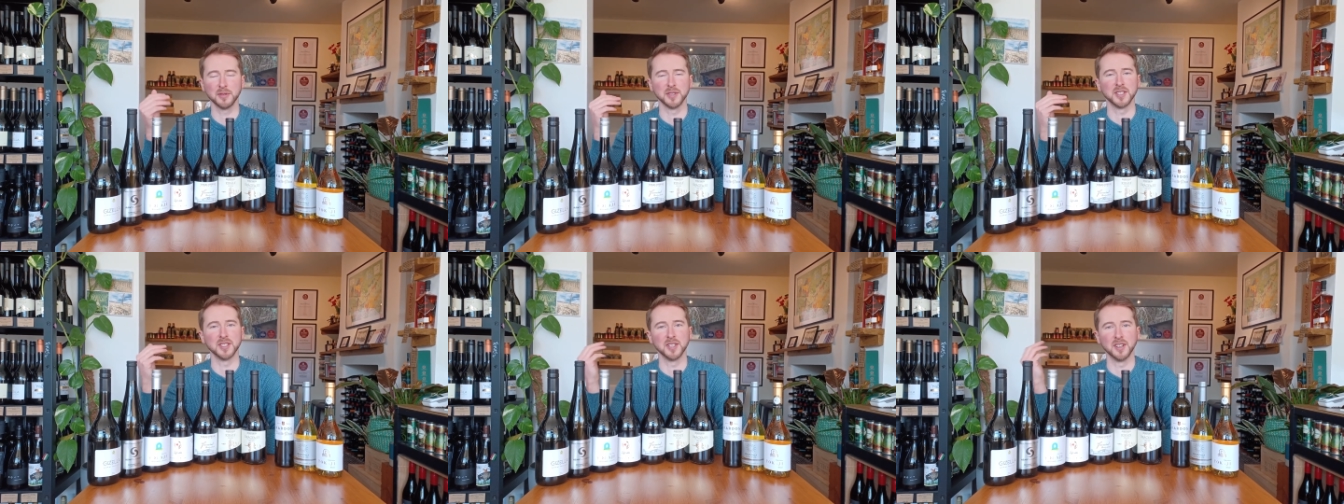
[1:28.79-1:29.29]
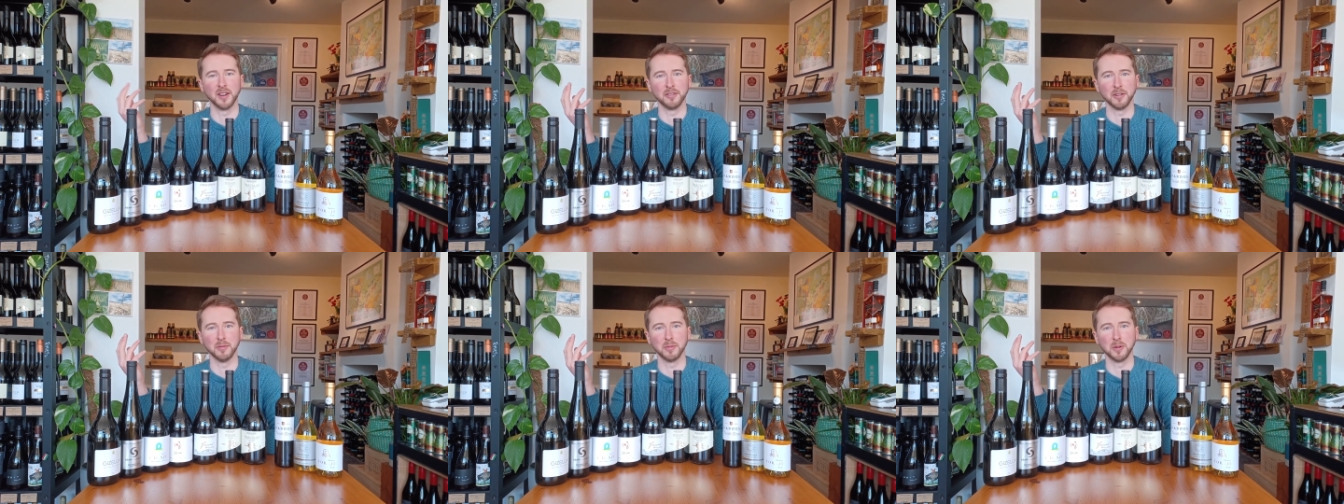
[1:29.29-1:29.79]
which is
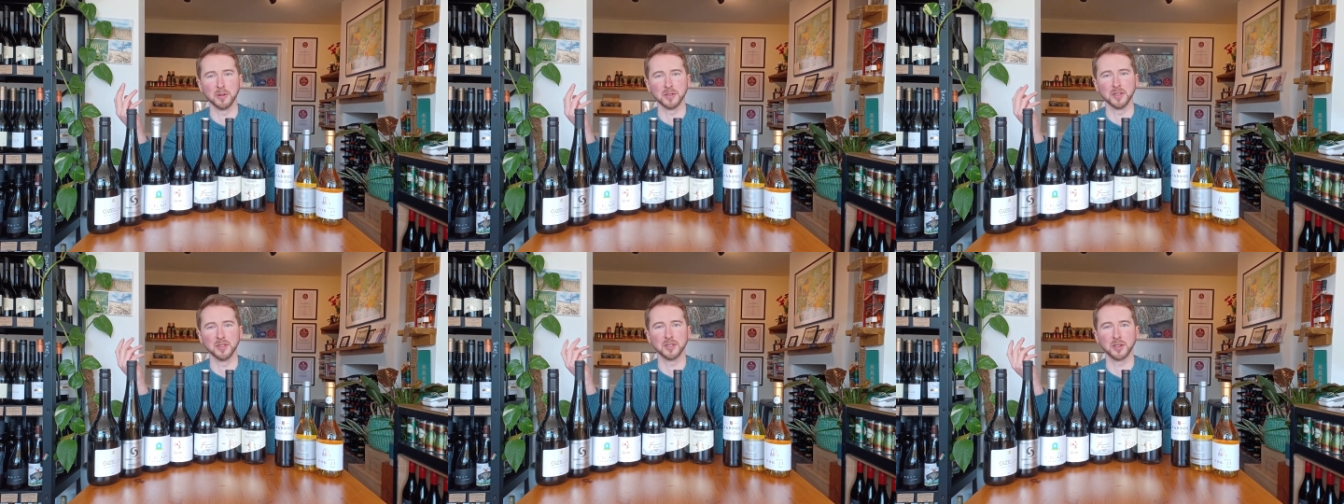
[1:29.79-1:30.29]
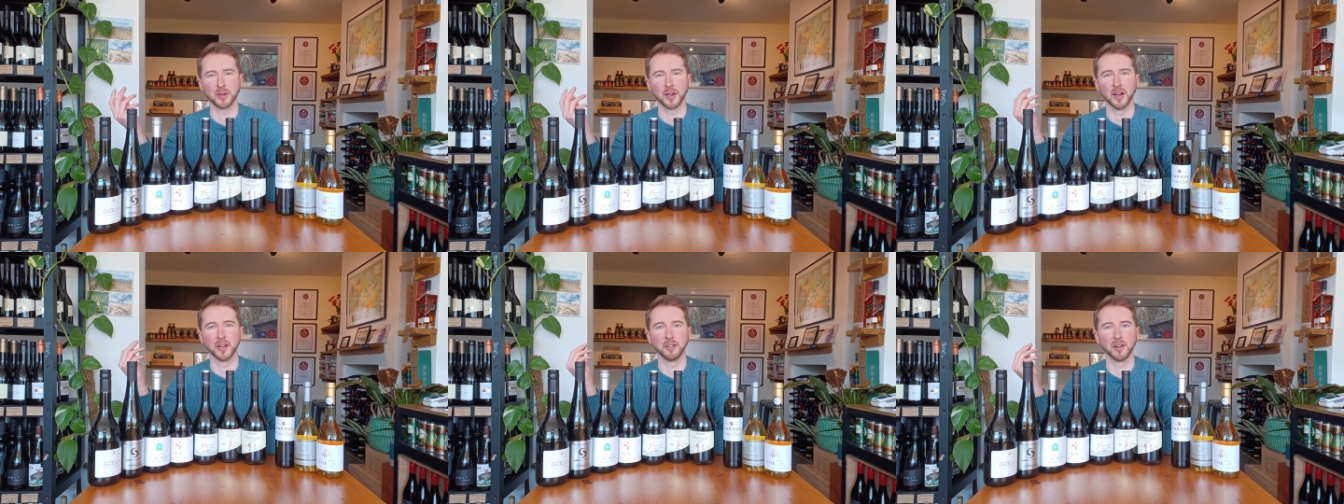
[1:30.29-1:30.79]
another important
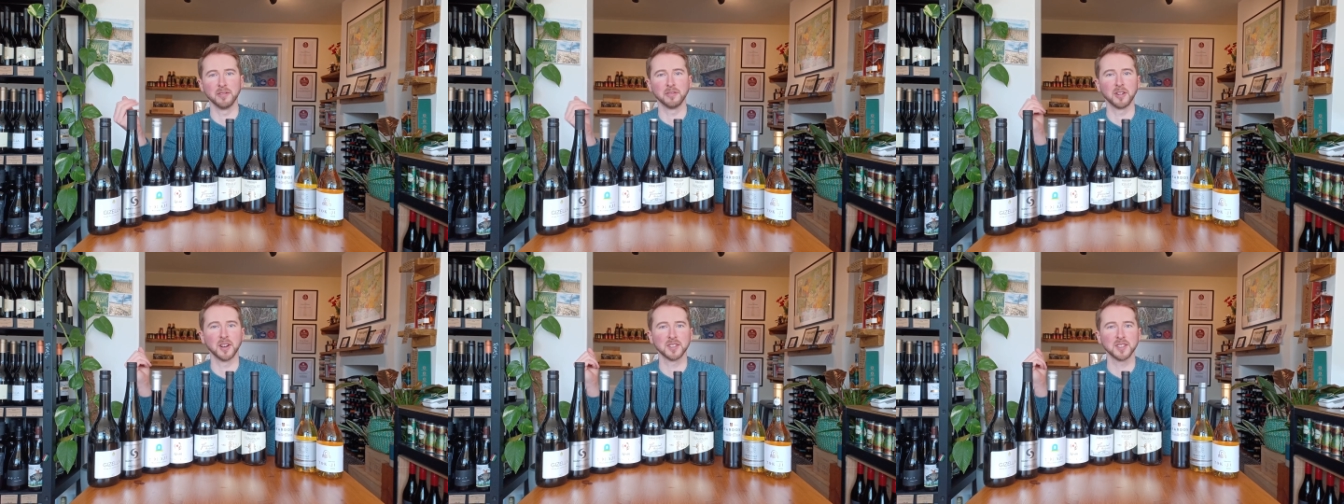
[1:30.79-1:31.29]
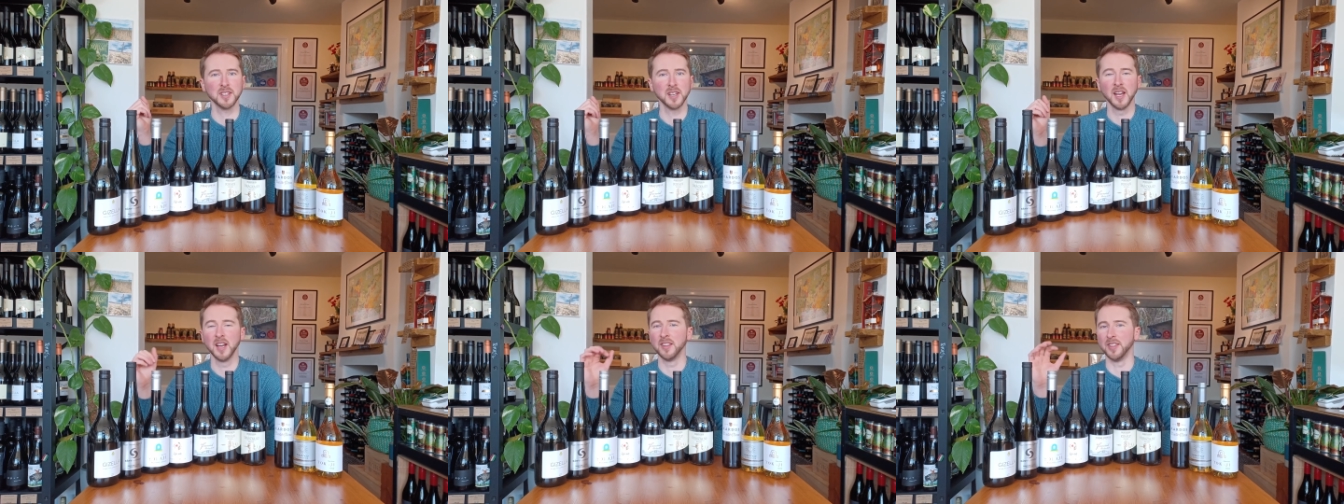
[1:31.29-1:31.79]
Tokaj grape variety
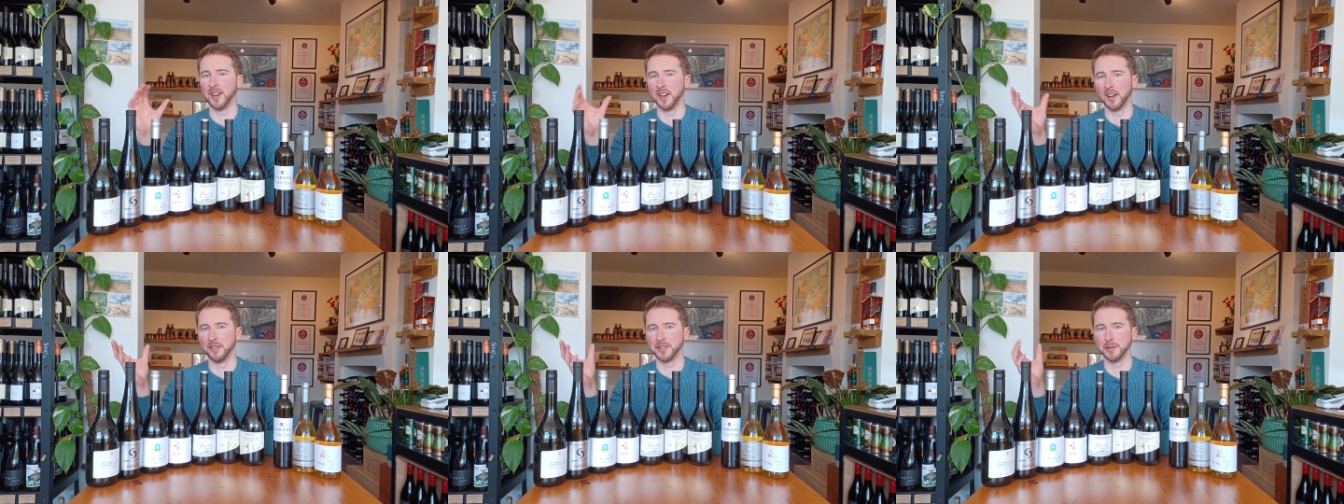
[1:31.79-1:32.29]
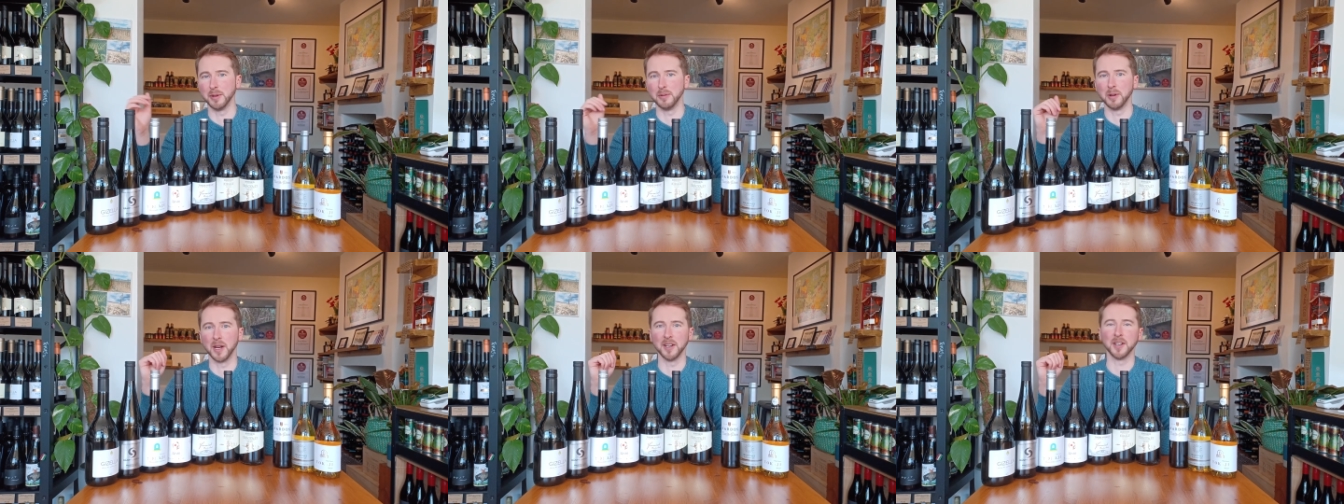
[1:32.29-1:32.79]
that loves to be
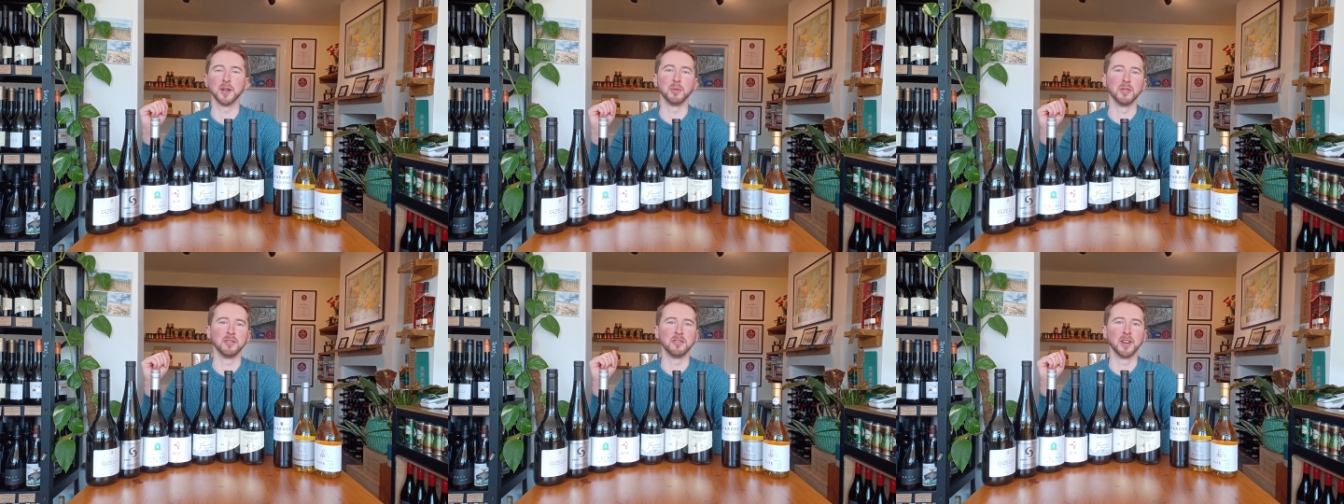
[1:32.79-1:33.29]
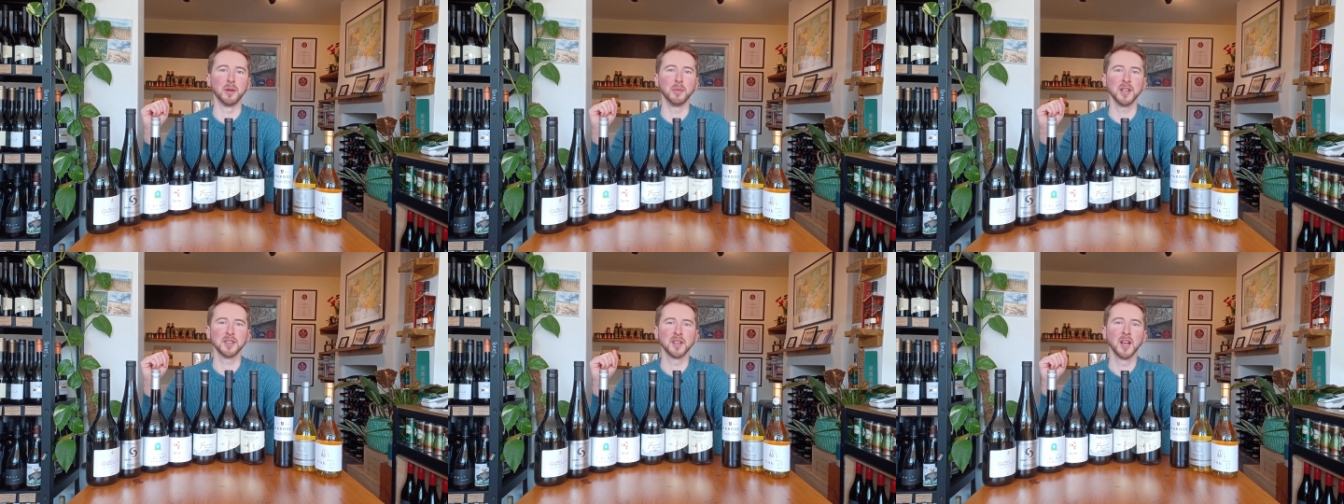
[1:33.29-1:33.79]
blended with
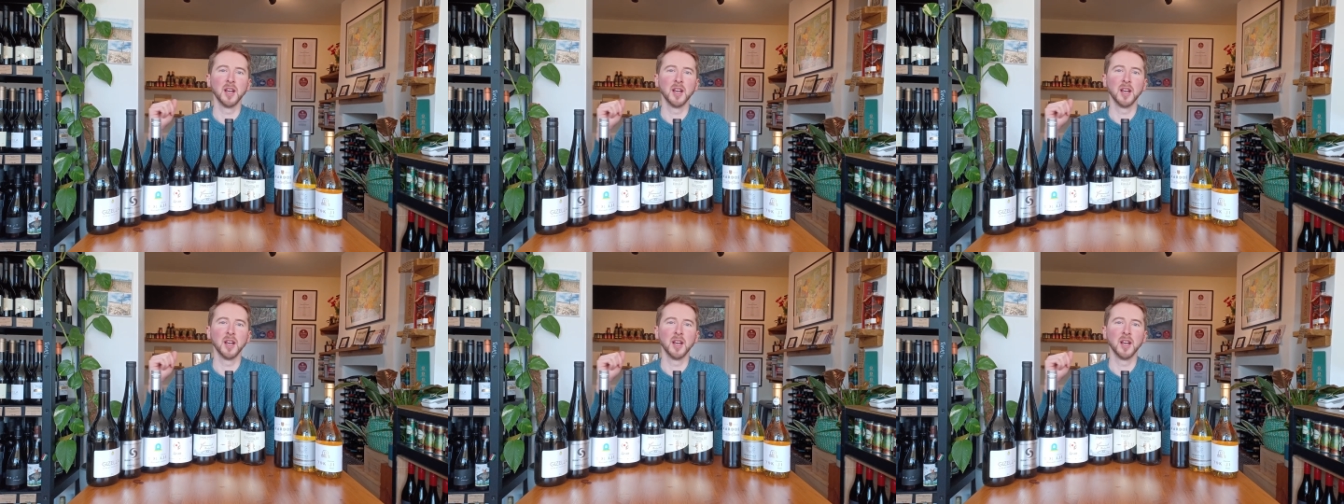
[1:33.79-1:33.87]
ferment.